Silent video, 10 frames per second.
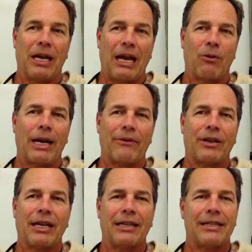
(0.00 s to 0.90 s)
I don't want to have to
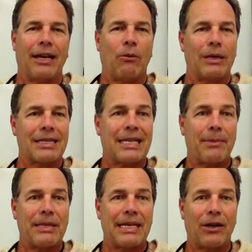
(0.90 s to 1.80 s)
cut the tail. I want a
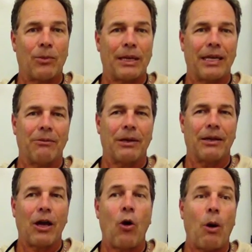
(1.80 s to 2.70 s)
stubby tail to begin with.
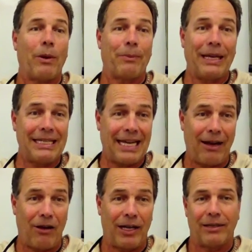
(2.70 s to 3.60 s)
Oh, I want a
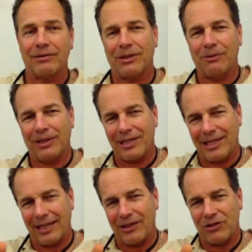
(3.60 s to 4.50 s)
pigtail on it, so we'll just
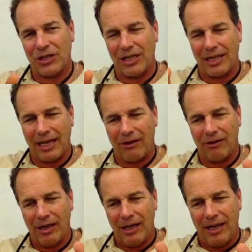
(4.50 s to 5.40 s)
take the gene out.
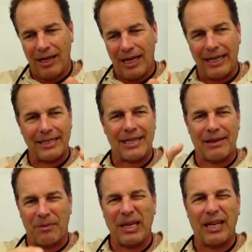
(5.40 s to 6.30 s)
And this at
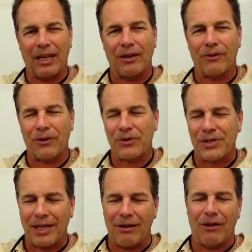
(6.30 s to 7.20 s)
the beginning of the first
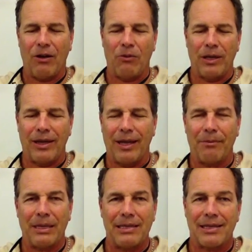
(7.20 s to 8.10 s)
cell. Oh, wouldn't that
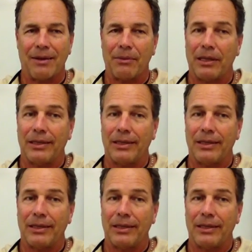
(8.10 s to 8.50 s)
be something?